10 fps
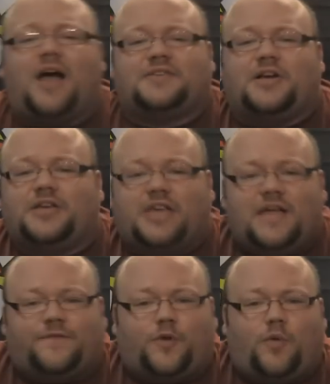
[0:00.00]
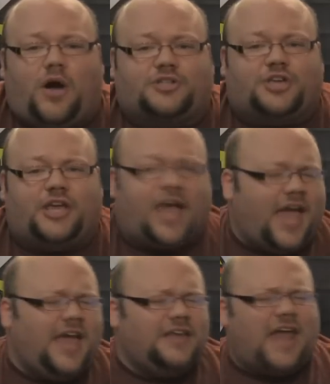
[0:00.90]
guys again for watching,
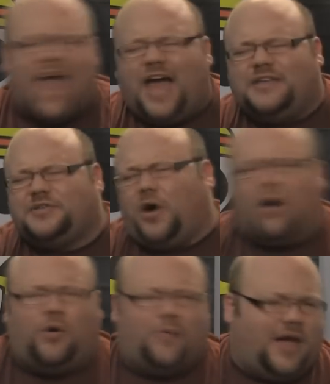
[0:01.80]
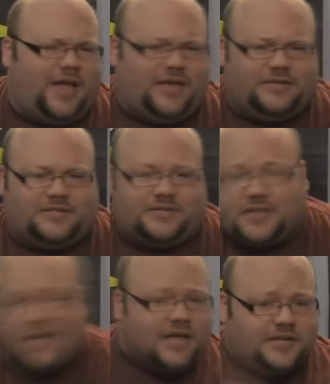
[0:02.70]
and as
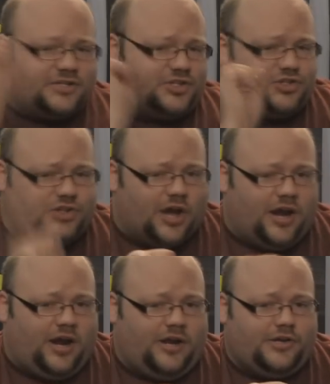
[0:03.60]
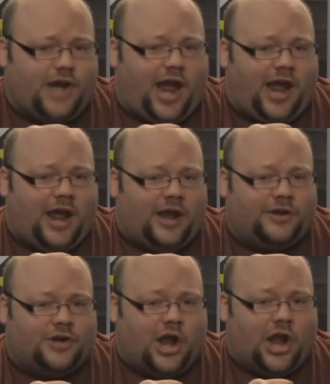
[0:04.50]
always, stay
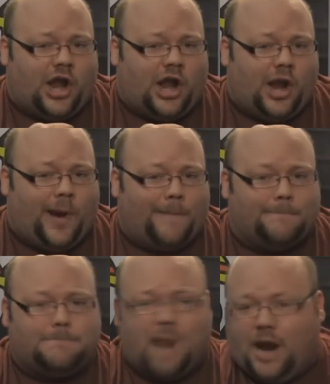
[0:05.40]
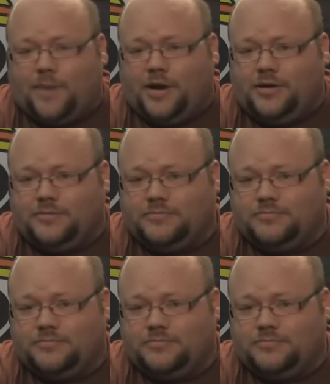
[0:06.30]
dandy, baby!